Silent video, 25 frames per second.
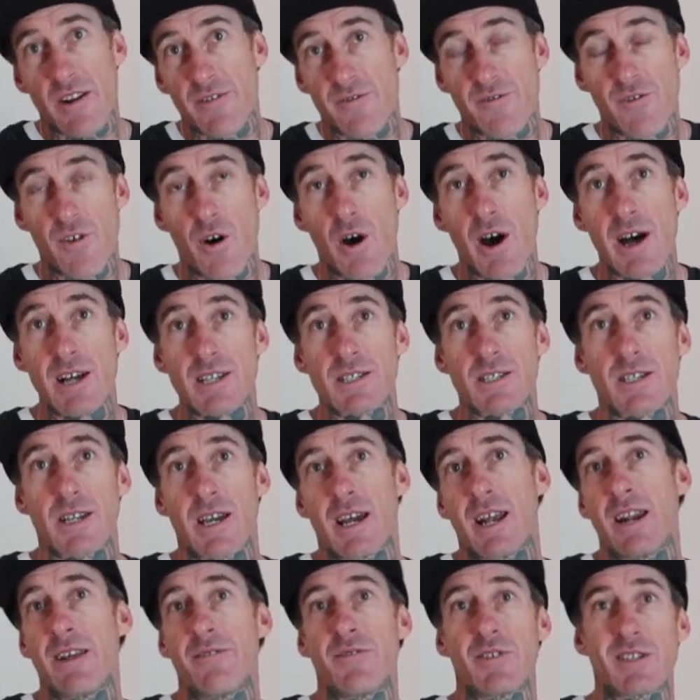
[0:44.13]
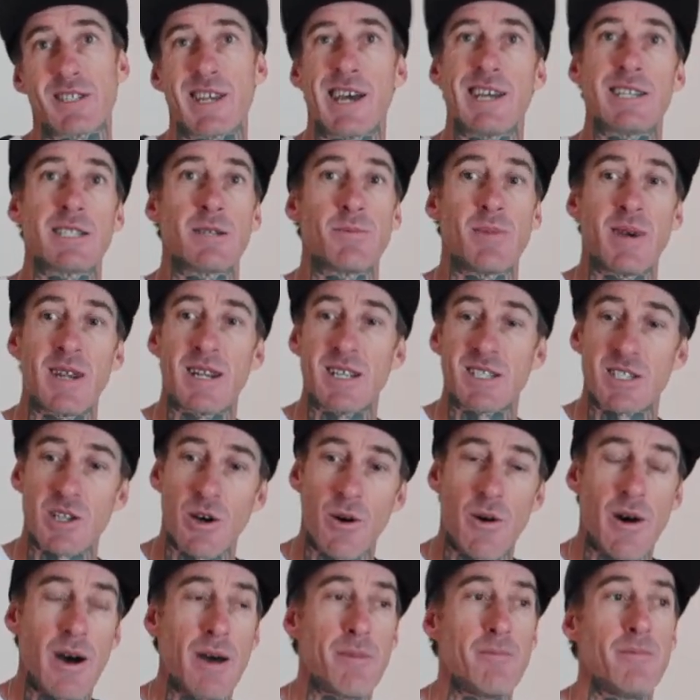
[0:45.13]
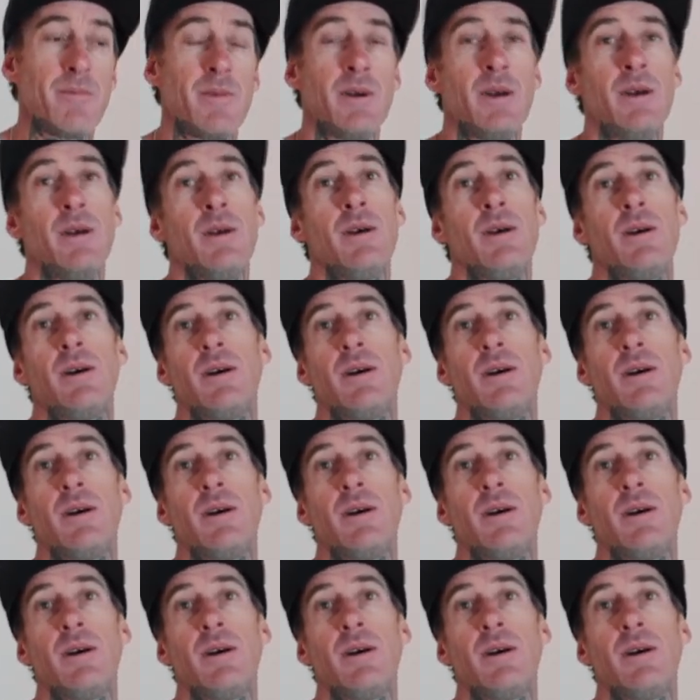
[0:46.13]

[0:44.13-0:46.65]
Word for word: advice, and if it takes a bit of time